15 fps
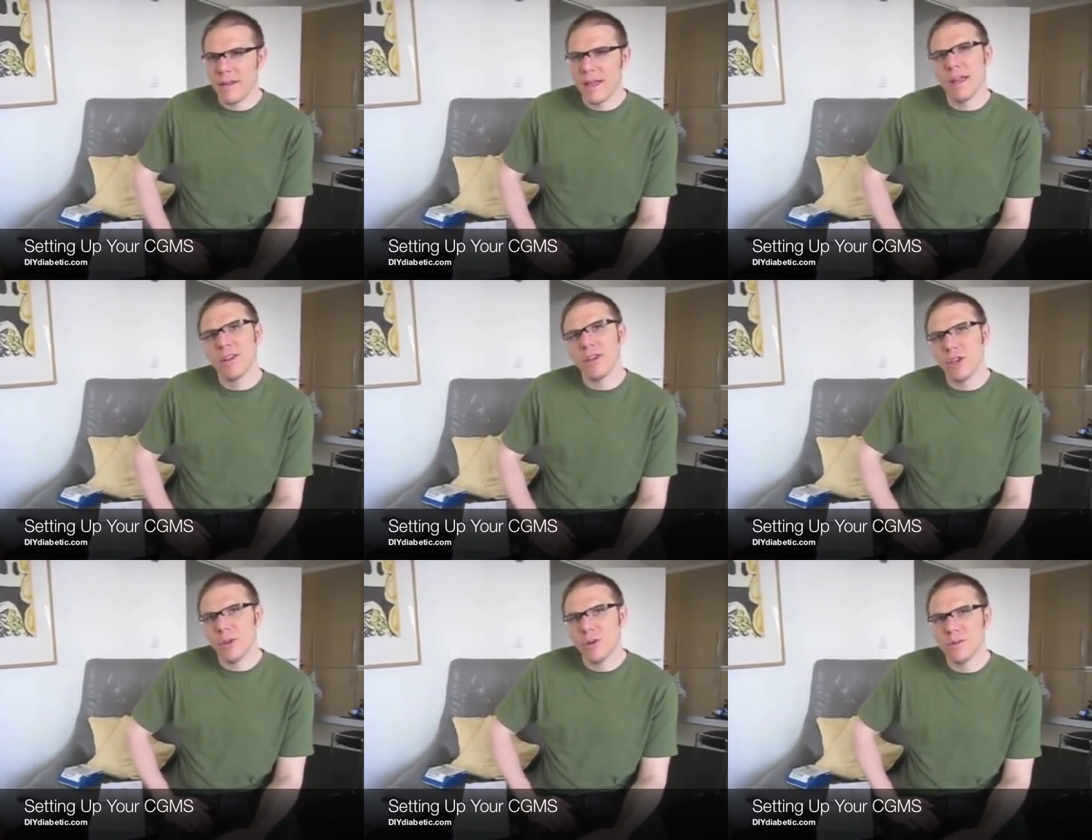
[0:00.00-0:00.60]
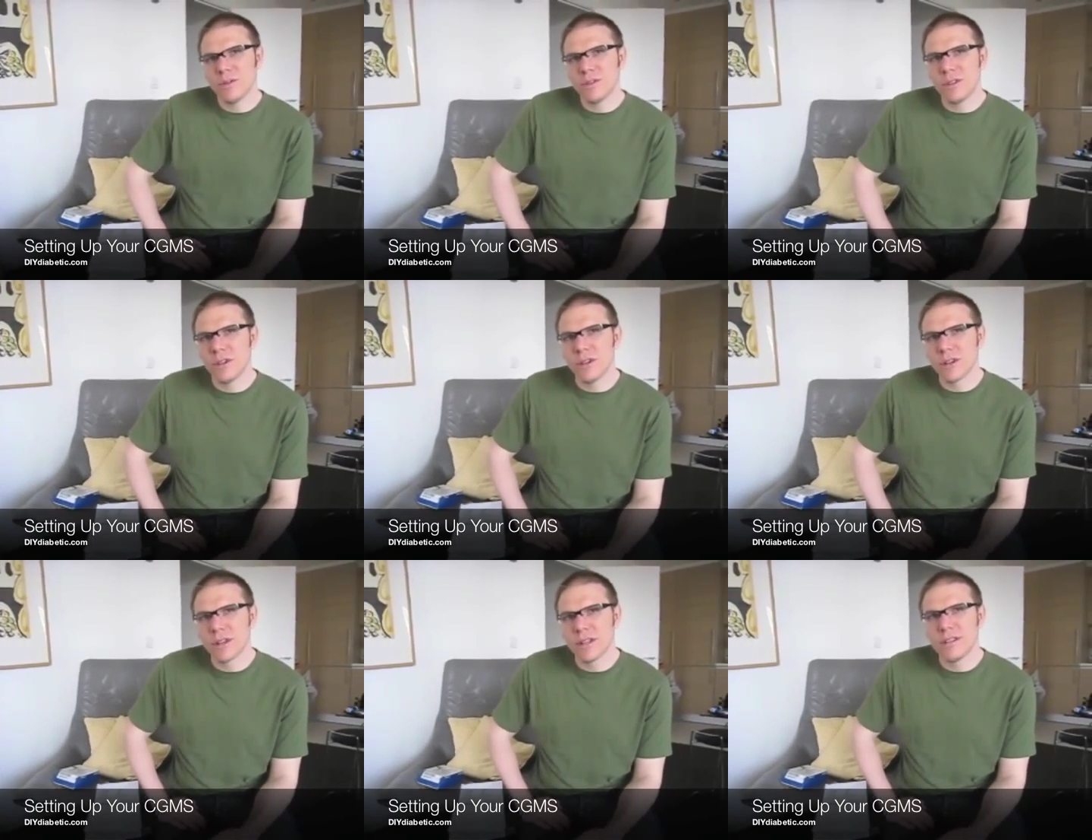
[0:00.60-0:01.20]
and use
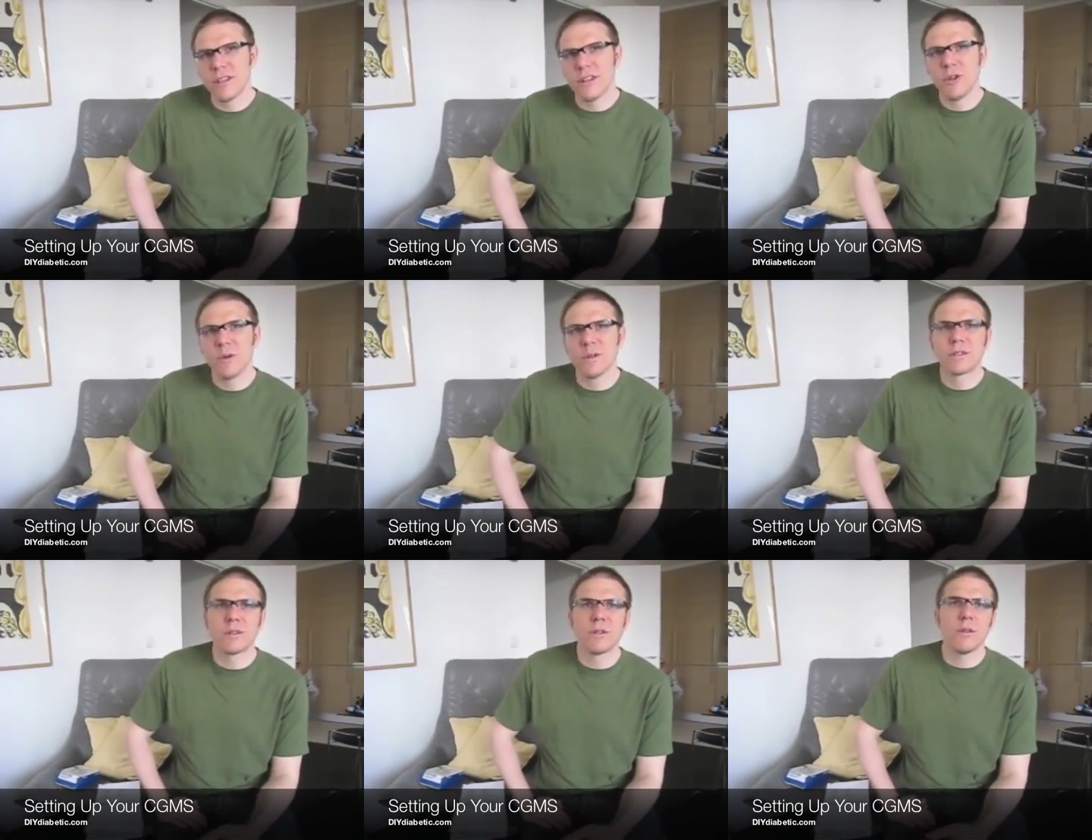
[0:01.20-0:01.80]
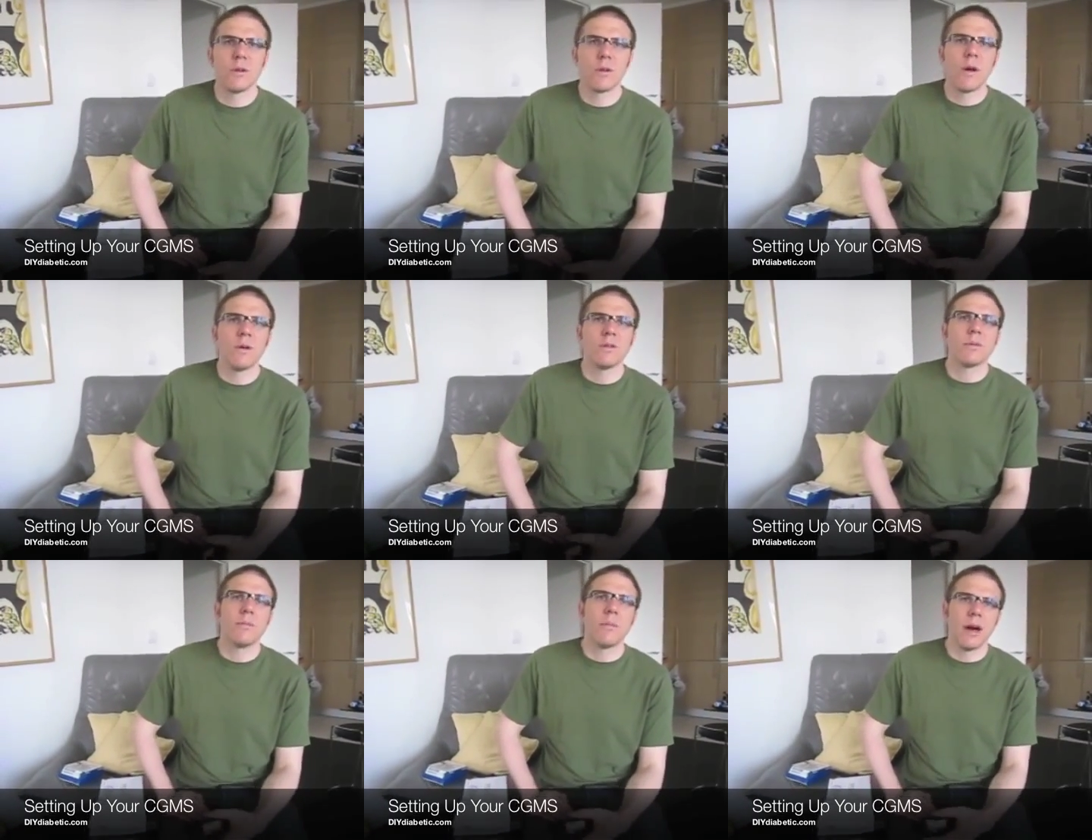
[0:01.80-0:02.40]
your continuous
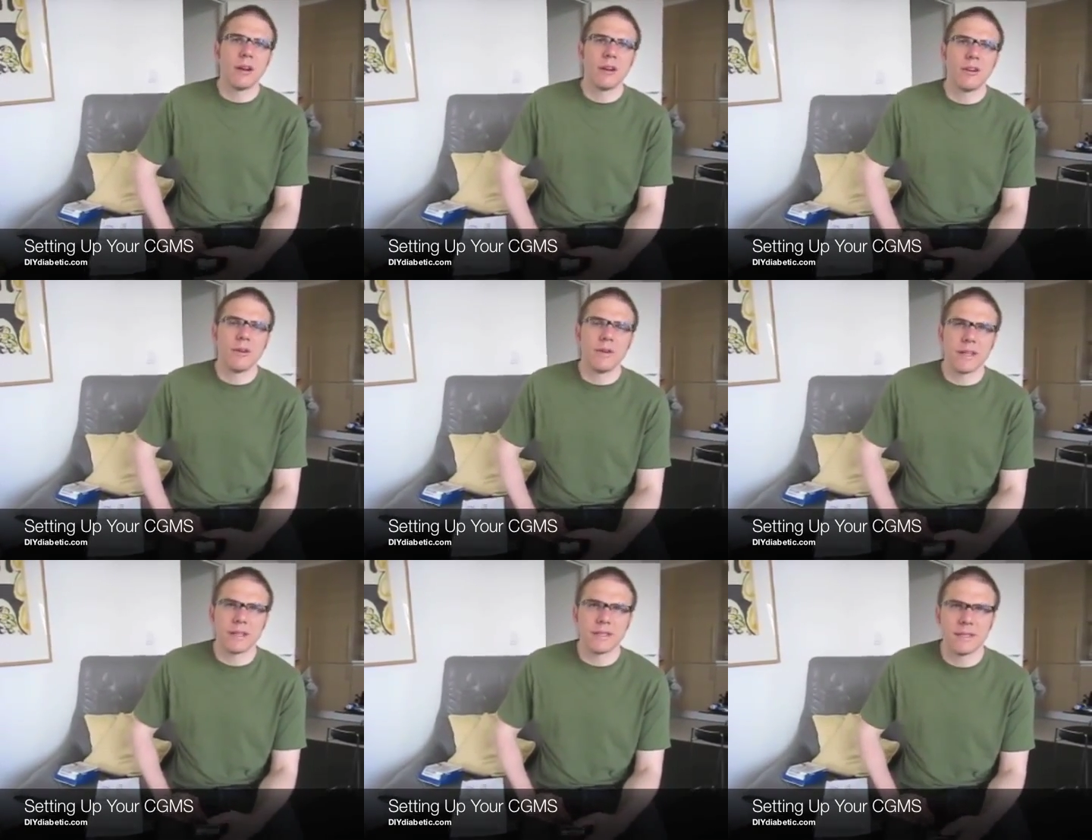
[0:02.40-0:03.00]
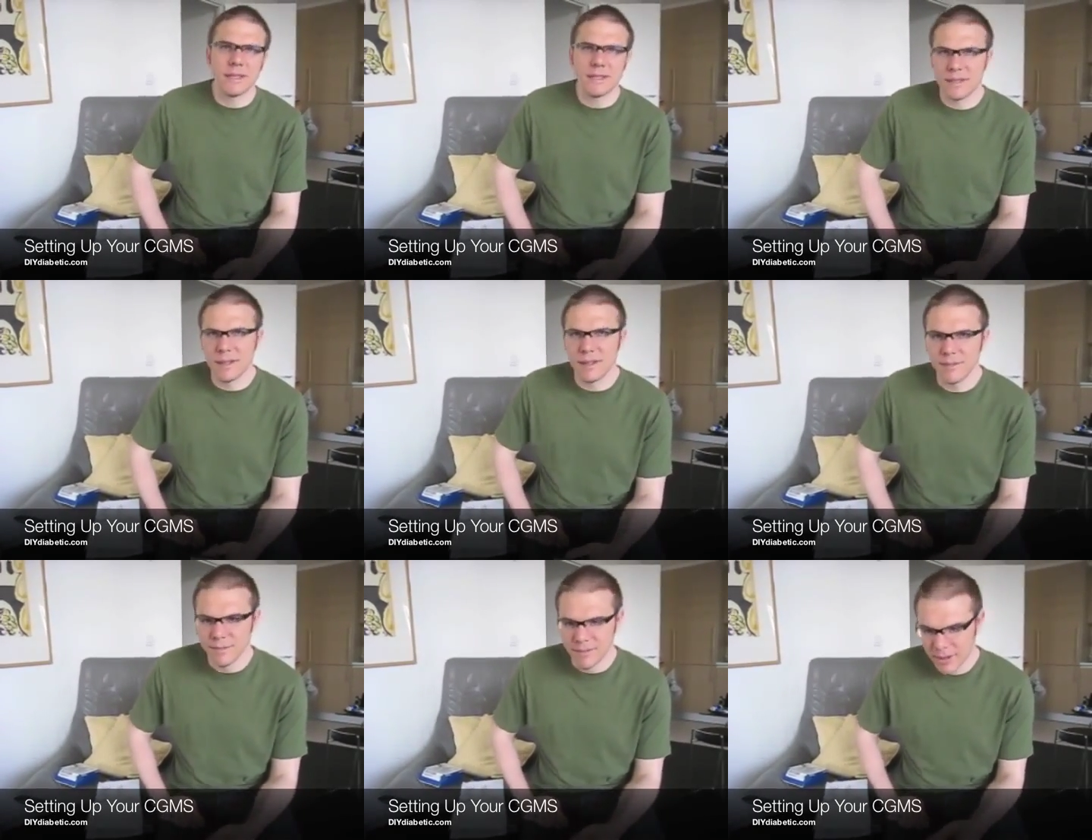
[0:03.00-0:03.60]
glucose monitoring
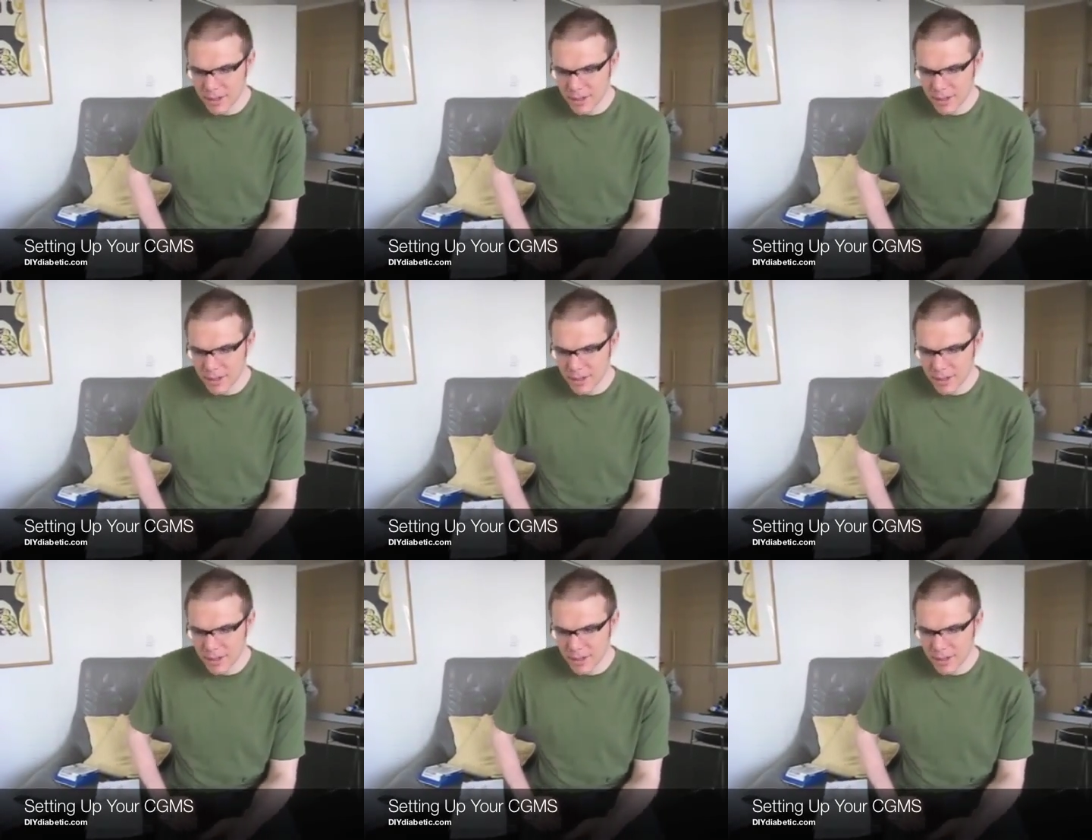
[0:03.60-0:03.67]
system.